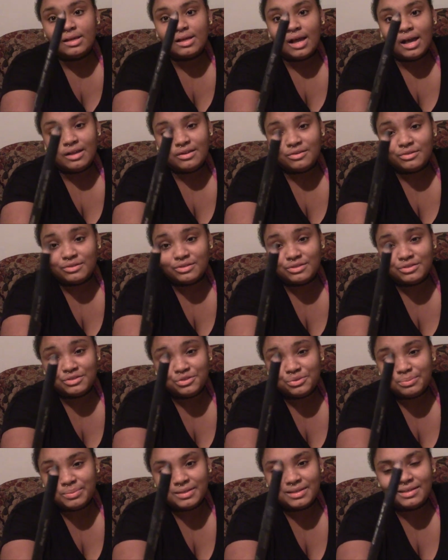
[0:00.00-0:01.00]
I know it's
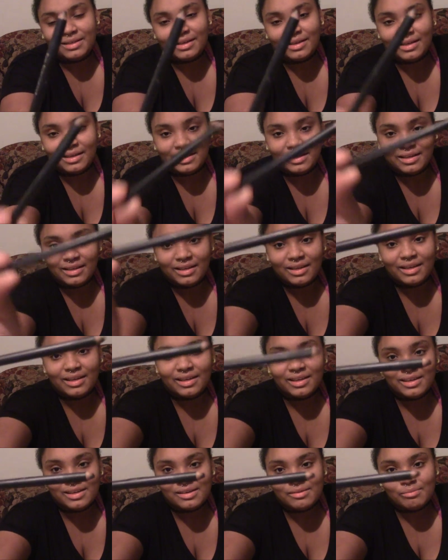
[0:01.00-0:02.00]
stupid, uh,
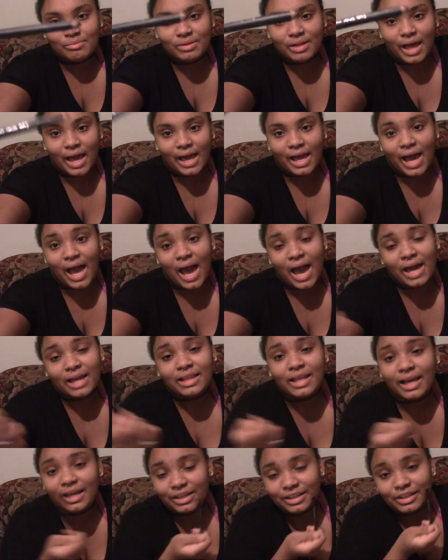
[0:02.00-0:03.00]
black
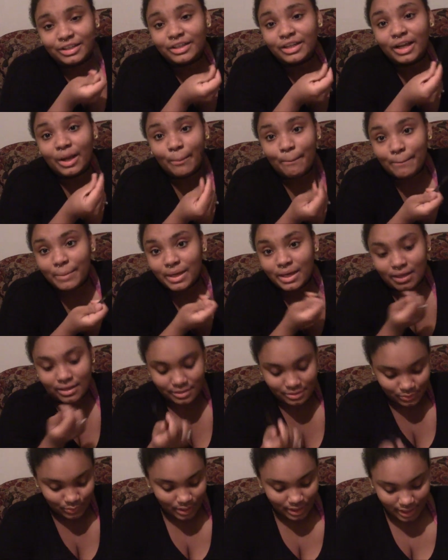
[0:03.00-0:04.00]
eyeliner,
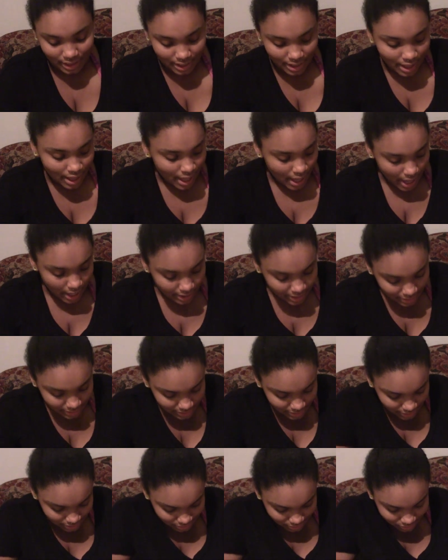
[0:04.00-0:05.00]
because why not? And this
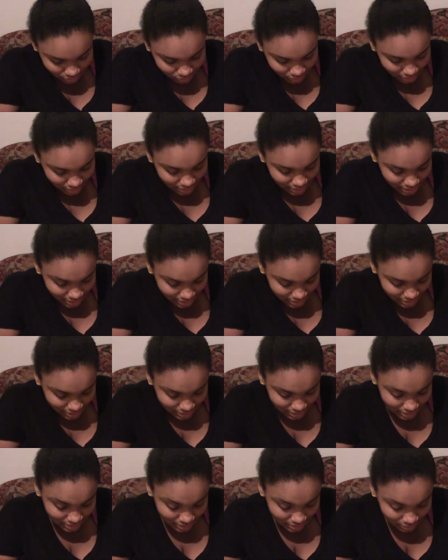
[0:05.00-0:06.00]
is, this,
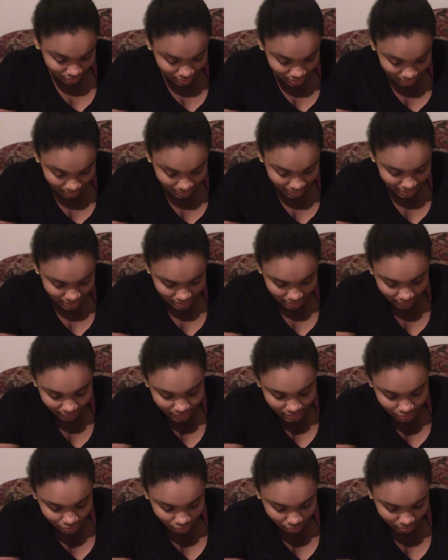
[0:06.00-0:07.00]
some of the stuff
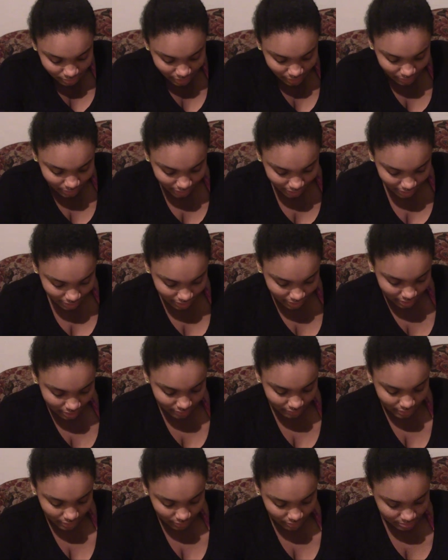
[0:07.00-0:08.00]
is normally what I carry
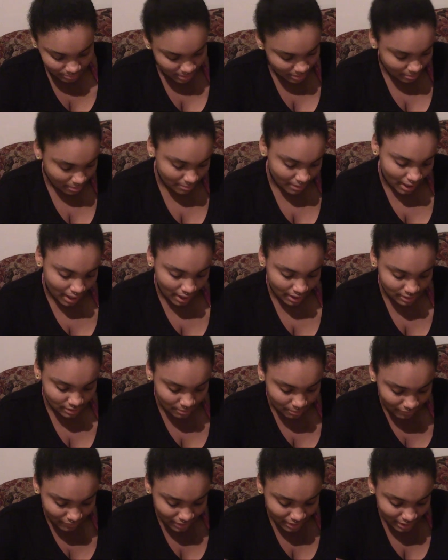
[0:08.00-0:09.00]
around with me in my bag.
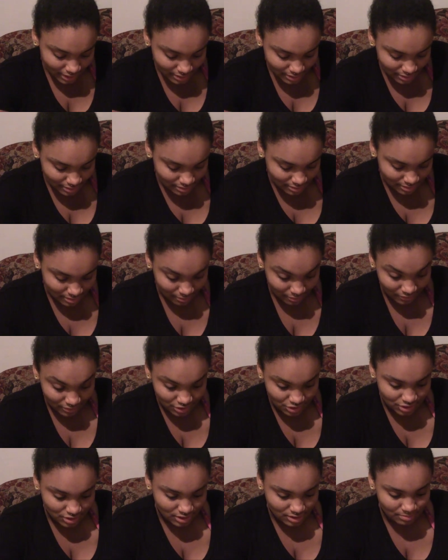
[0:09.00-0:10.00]
Some of it isn't. Some of
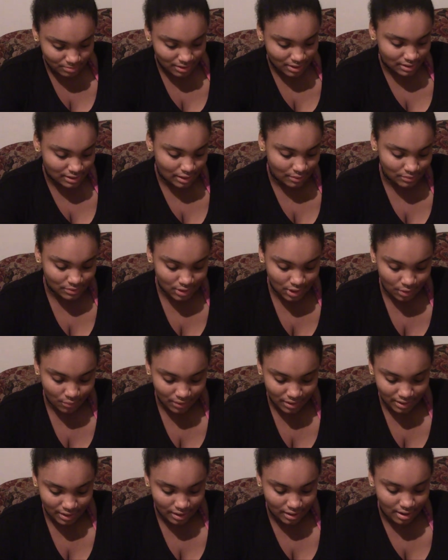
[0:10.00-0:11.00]
it's just because I was
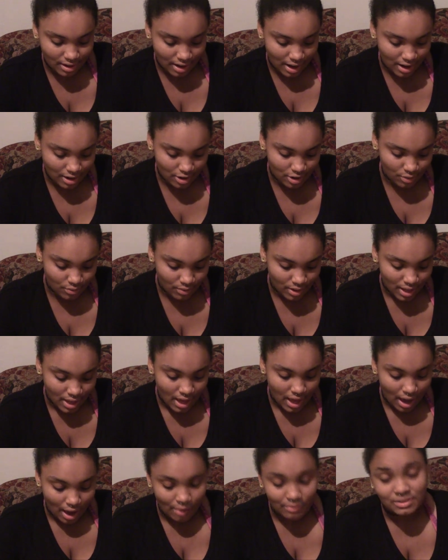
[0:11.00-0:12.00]
going there and I knew
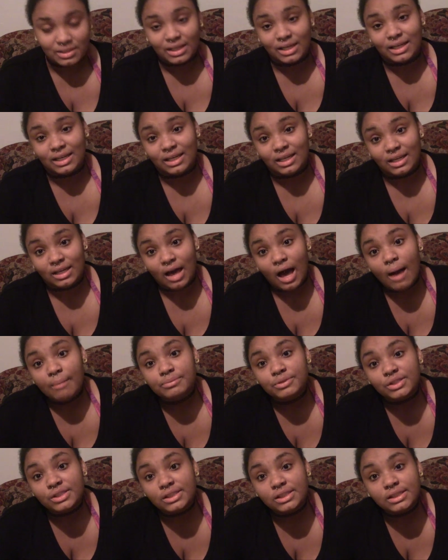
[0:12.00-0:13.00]
I was going to need
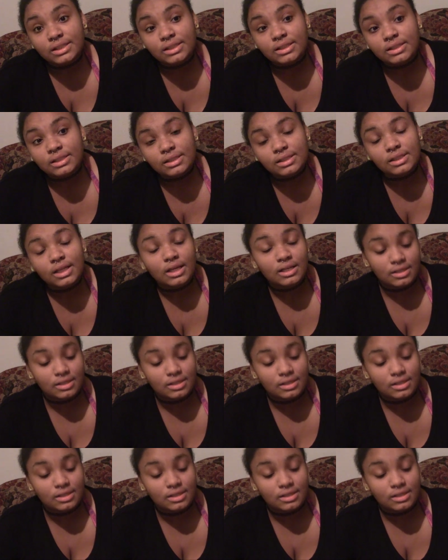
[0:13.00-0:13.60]
options.